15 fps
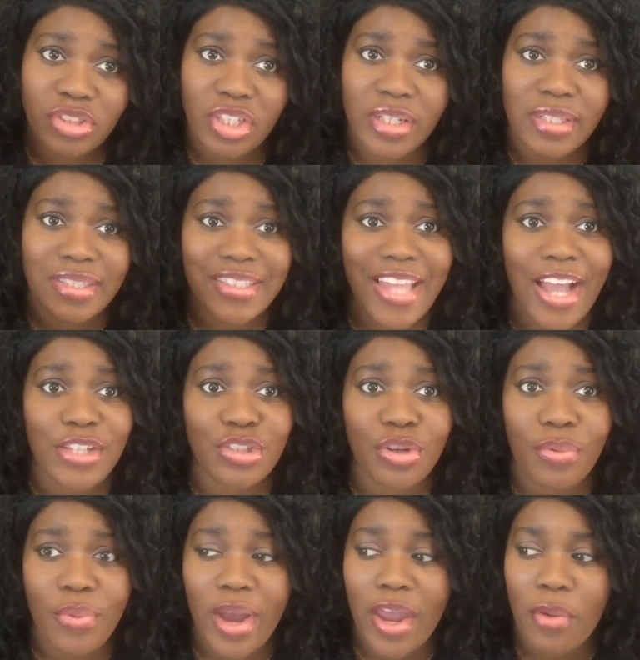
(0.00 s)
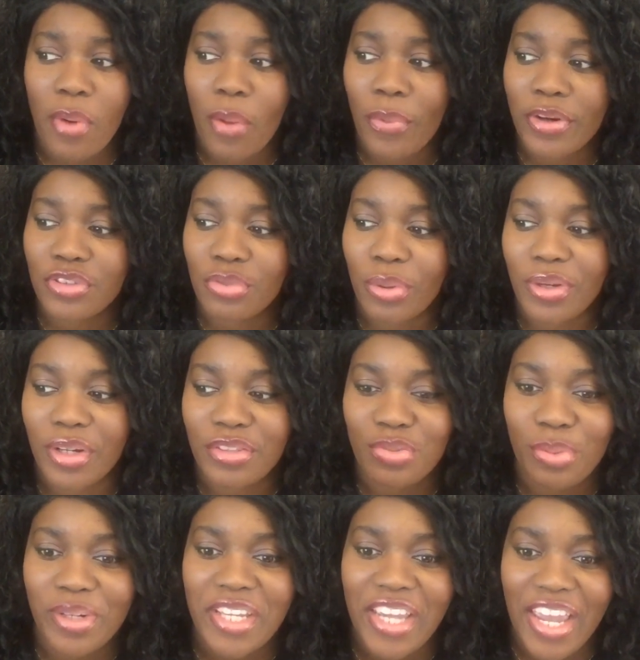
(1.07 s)
Ginas Natural Way, where we're doing a
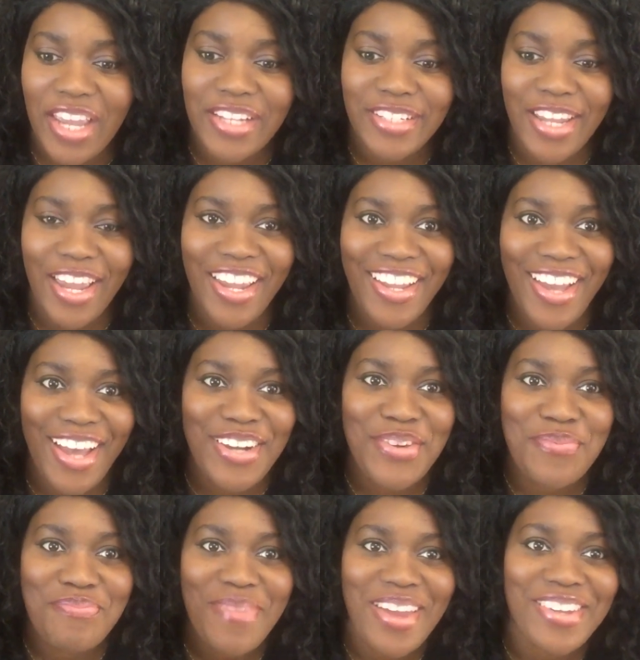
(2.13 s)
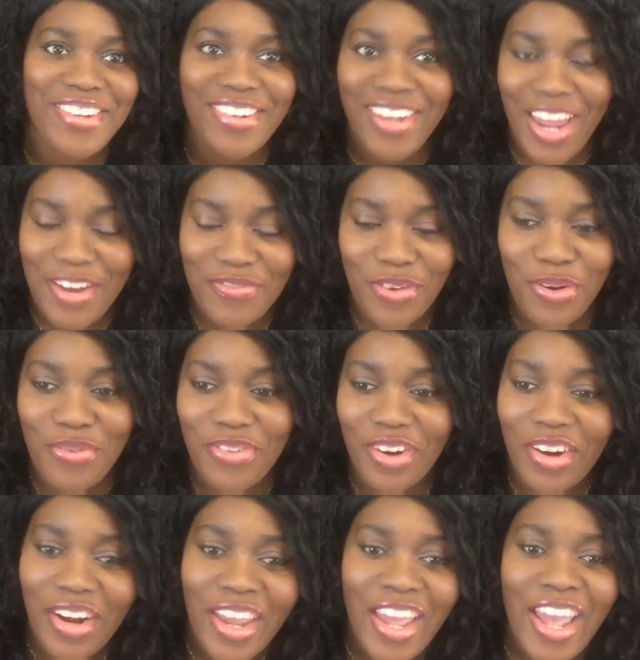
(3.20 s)
28-day kind of make your life
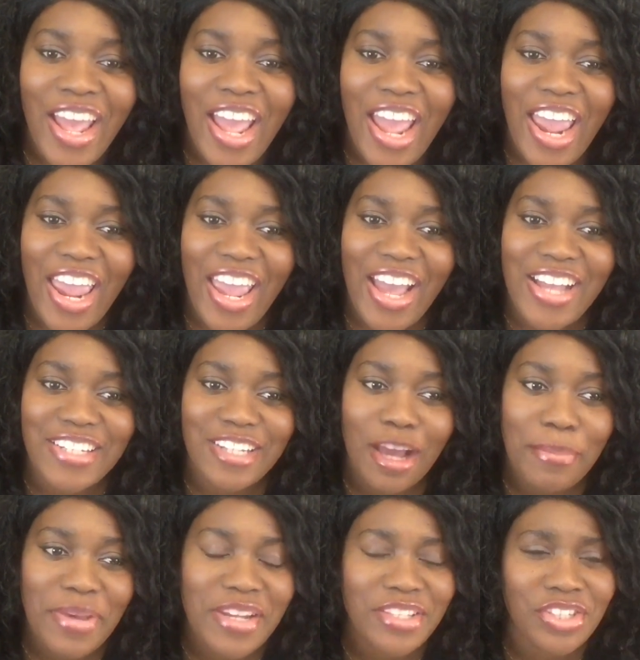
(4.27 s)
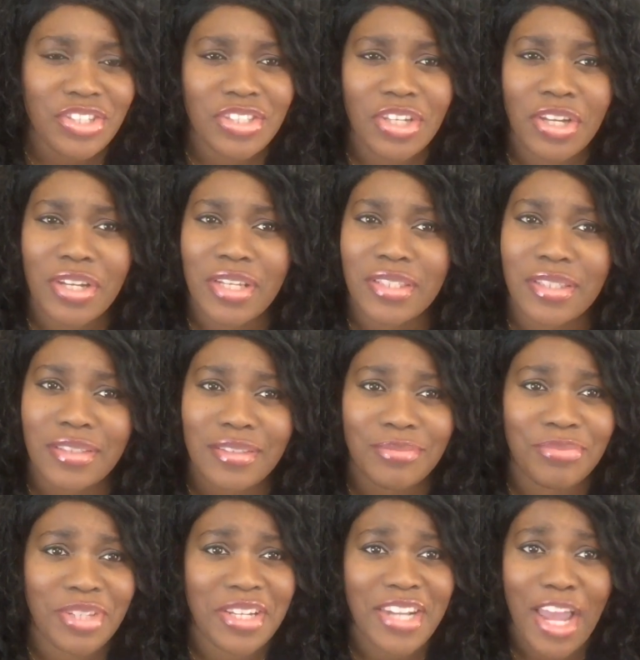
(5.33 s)
over. And it's just good.
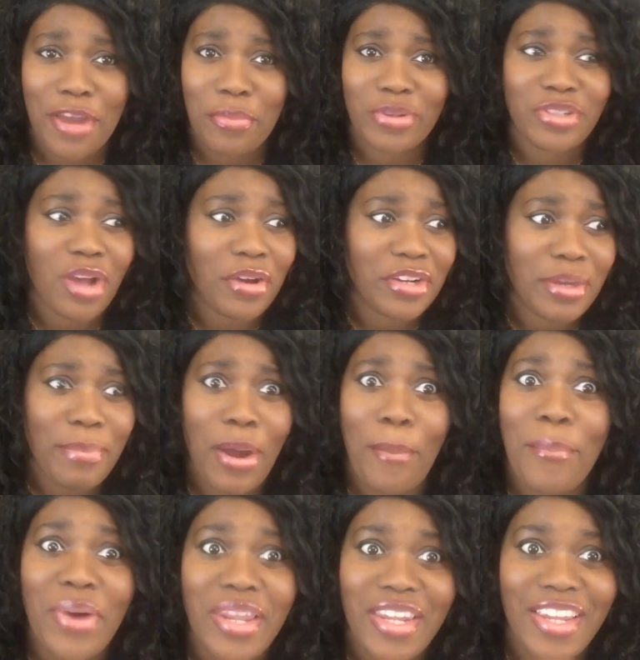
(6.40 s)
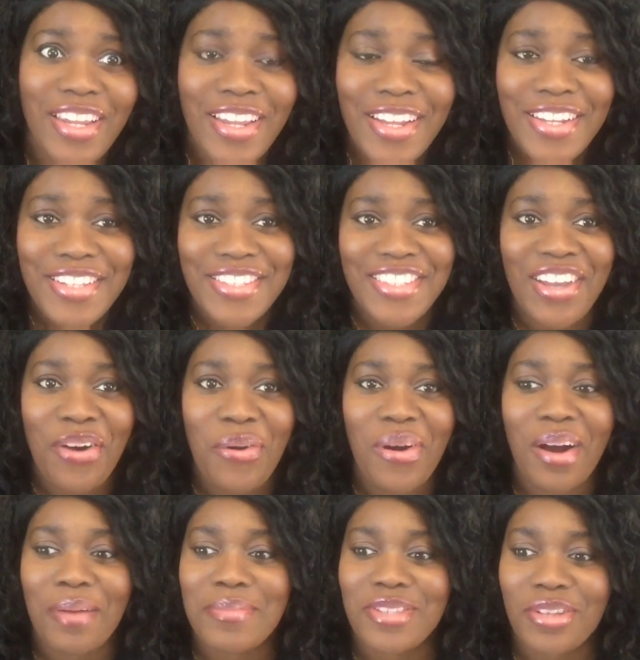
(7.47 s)
Tonight we're talking about money. So
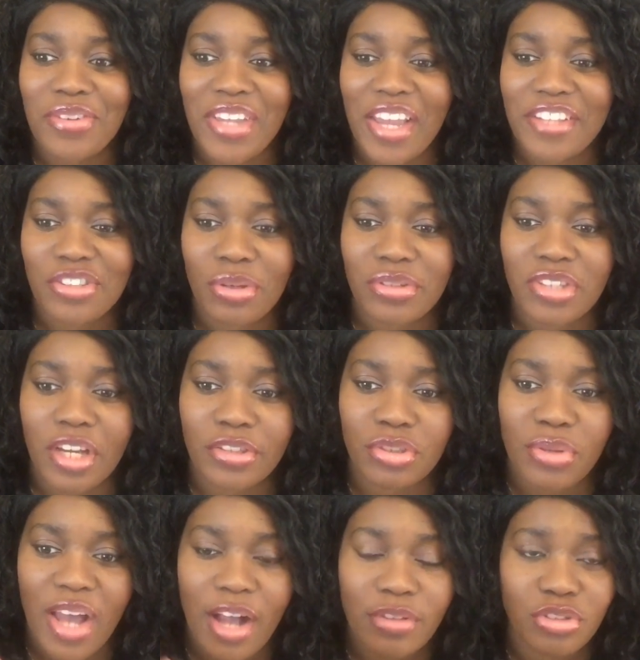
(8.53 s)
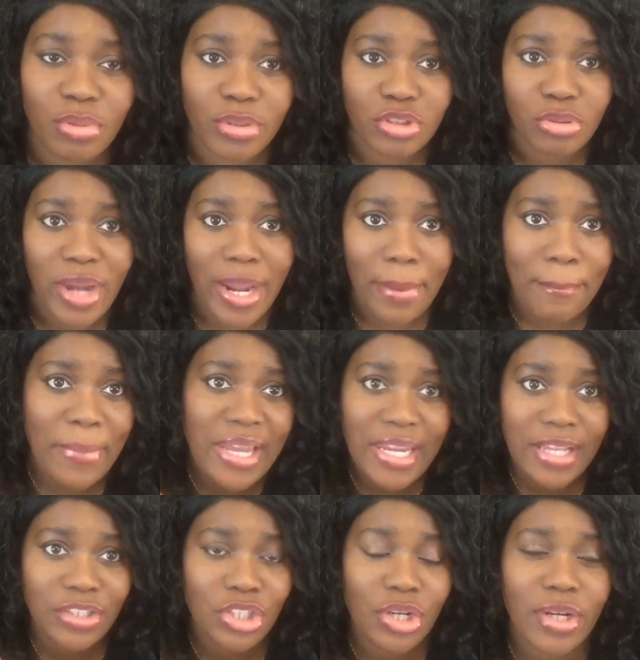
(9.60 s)
it tells you how to attract money
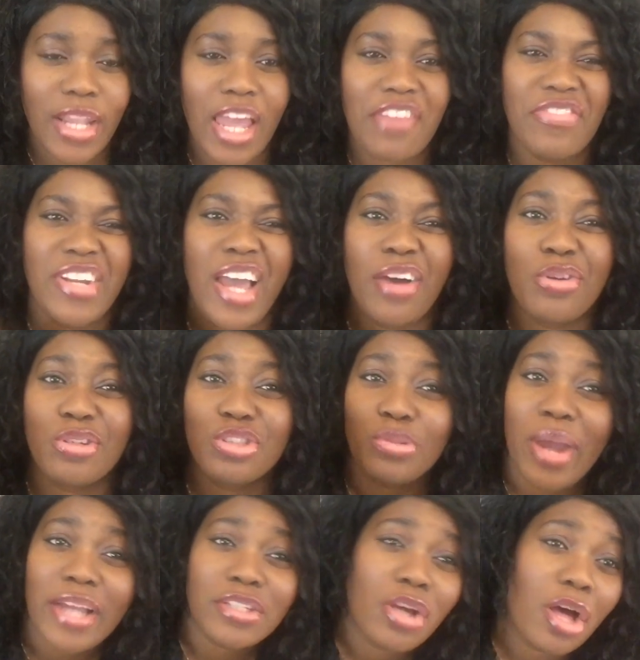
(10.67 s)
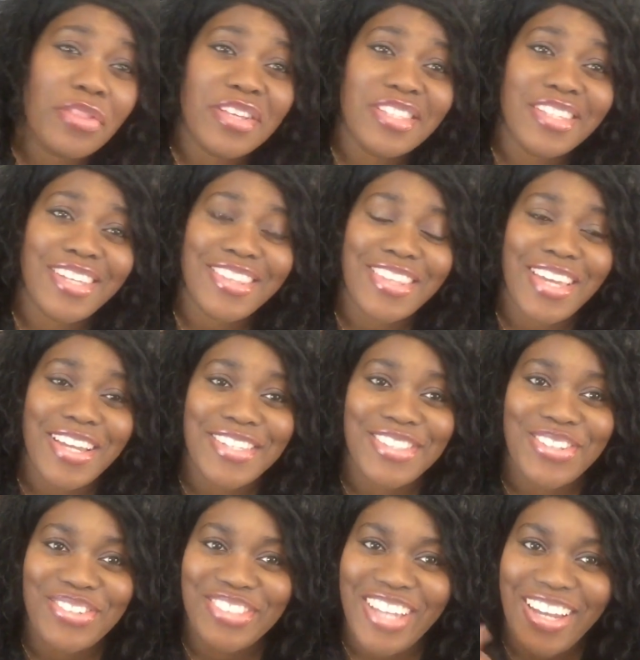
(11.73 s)
into your life and how to attract all these good things.
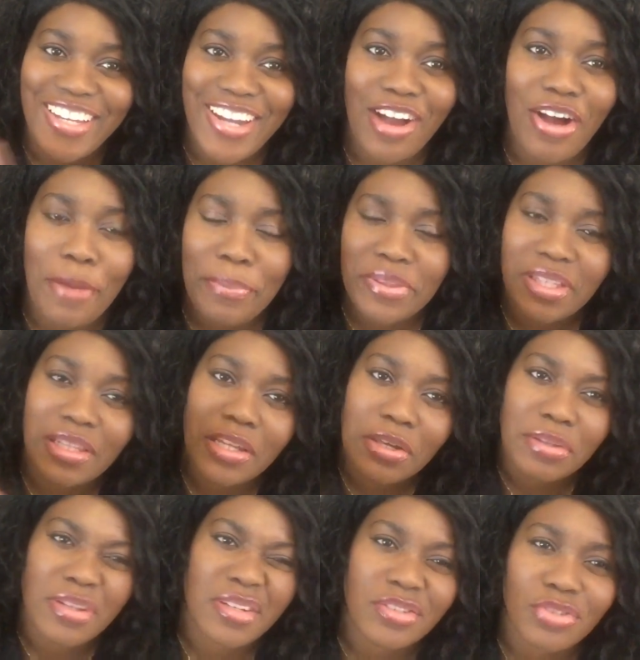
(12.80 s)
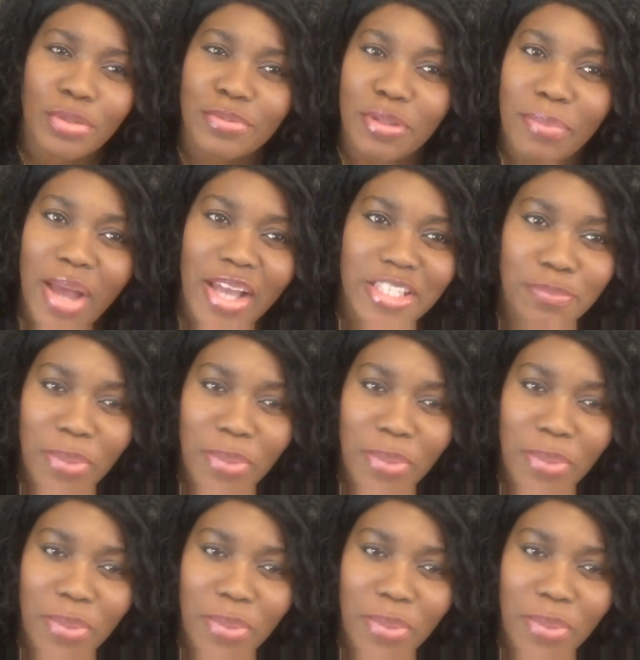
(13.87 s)
So check it out. I'll put the link in the description box.